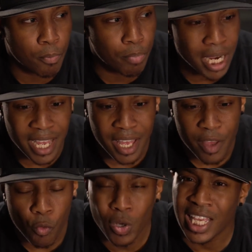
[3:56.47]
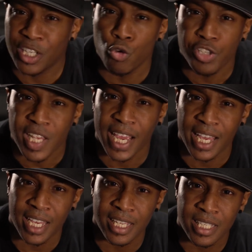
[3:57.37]
But what they do say
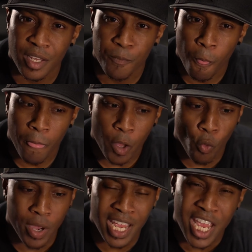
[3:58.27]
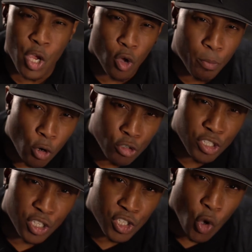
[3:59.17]
is, when an eagle
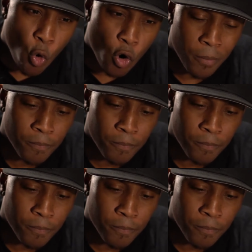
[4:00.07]
approaches a storm,